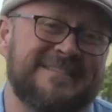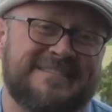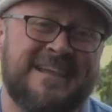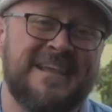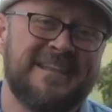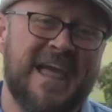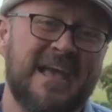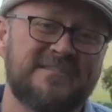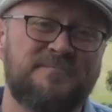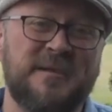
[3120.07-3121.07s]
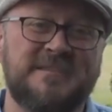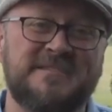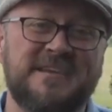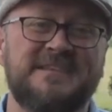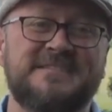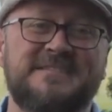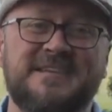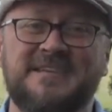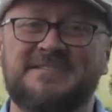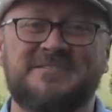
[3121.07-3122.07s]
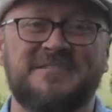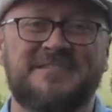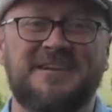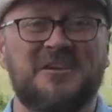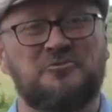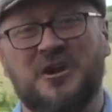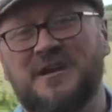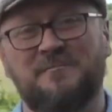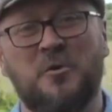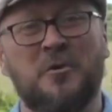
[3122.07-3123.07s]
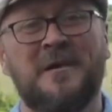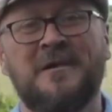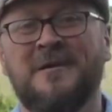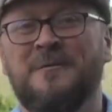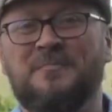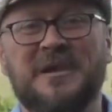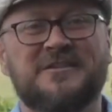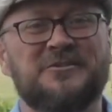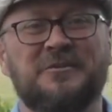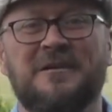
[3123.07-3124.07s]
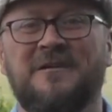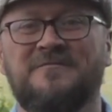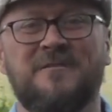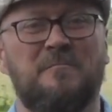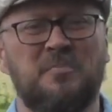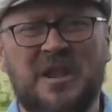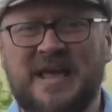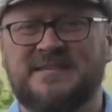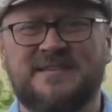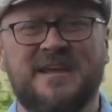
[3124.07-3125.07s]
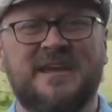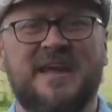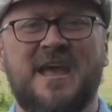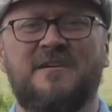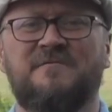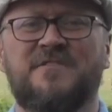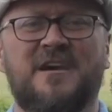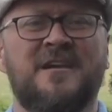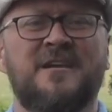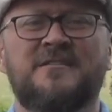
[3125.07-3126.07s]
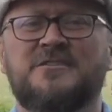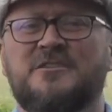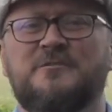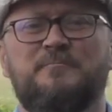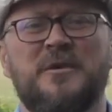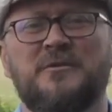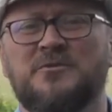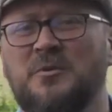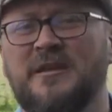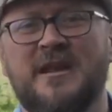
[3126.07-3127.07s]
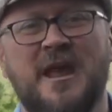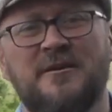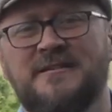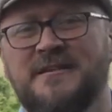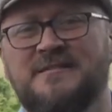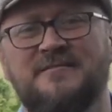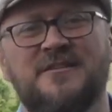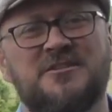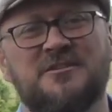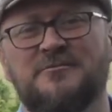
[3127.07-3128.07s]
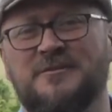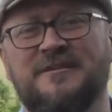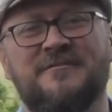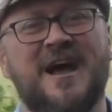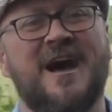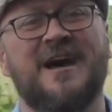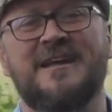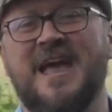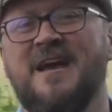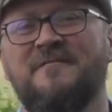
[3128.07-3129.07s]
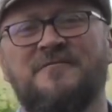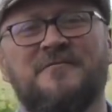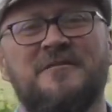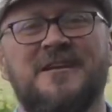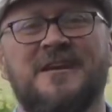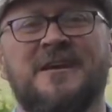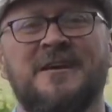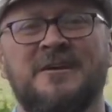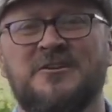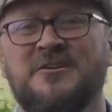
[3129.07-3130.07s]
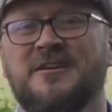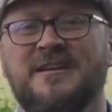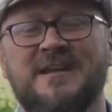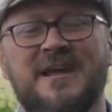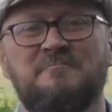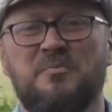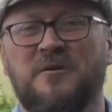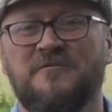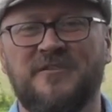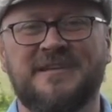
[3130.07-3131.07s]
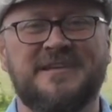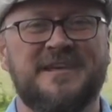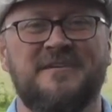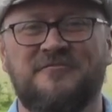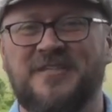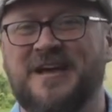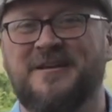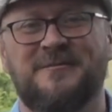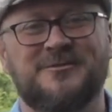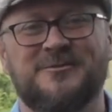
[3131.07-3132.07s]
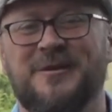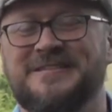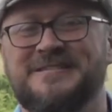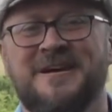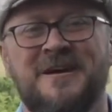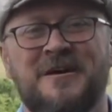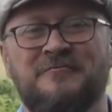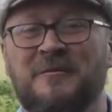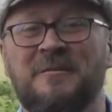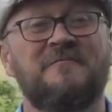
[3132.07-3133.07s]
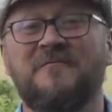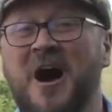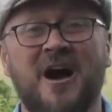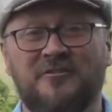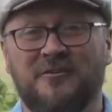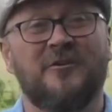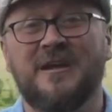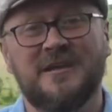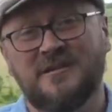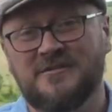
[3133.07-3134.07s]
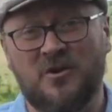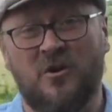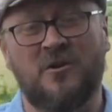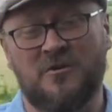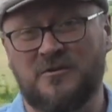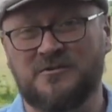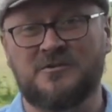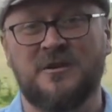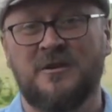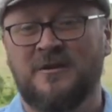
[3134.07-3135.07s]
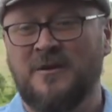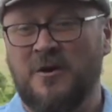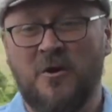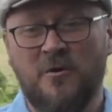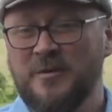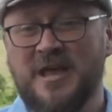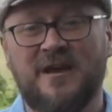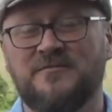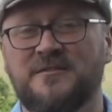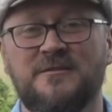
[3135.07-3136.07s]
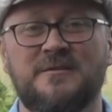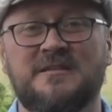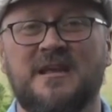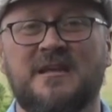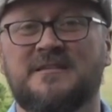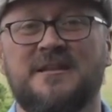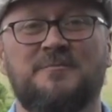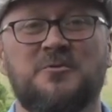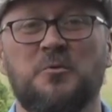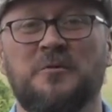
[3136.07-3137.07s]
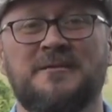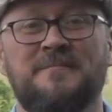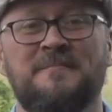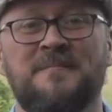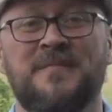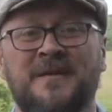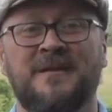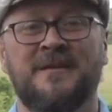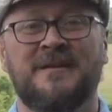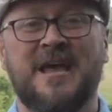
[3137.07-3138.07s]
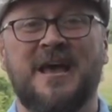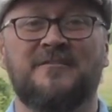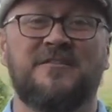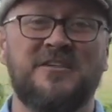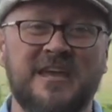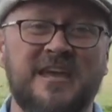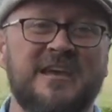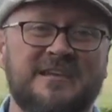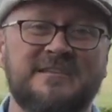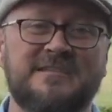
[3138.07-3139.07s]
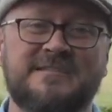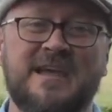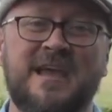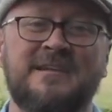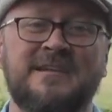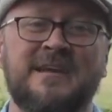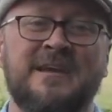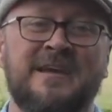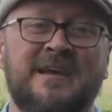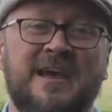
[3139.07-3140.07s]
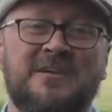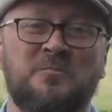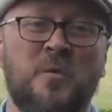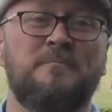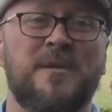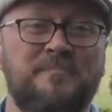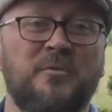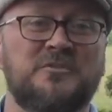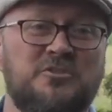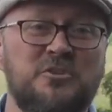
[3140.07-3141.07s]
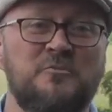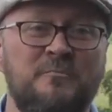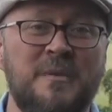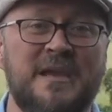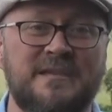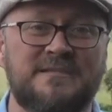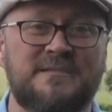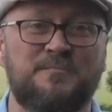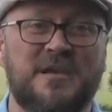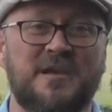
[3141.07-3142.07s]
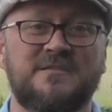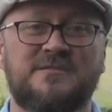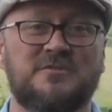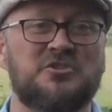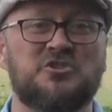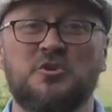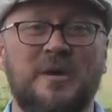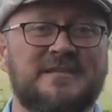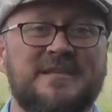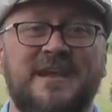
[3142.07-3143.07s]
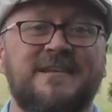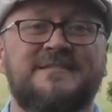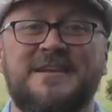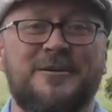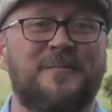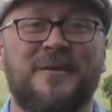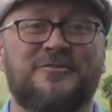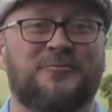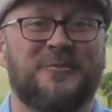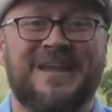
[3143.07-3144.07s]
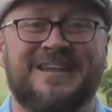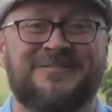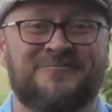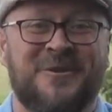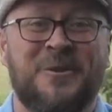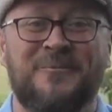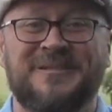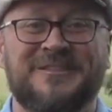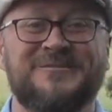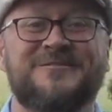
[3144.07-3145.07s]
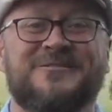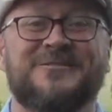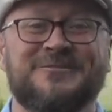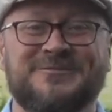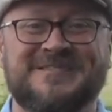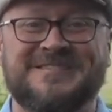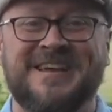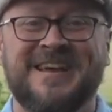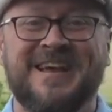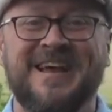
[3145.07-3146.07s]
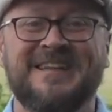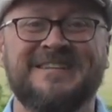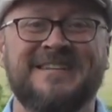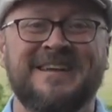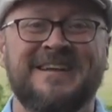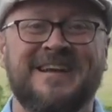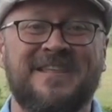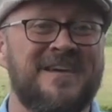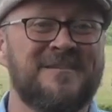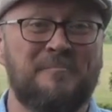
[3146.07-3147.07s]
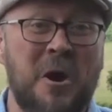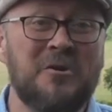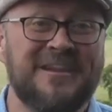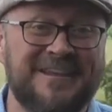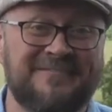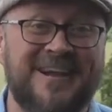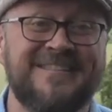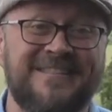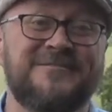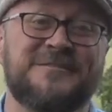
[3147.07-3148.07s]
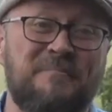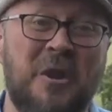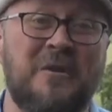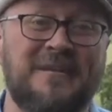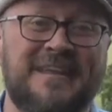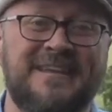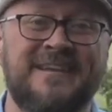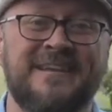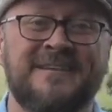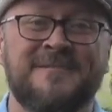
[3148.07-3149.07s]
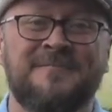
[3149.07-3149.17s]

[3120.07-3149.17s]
this last piece is, it's just an incredible picture of the blessing and of the spiritual inheritance of the children of God. Every good and perfect gift that comes to us from the Father is ours. All we have to do is take a step toward Him. Yeah, the thing is, and what people do miss, because they're so excited to hear about the ring and the robe and the new shoes and then the party, right? Then there's a party,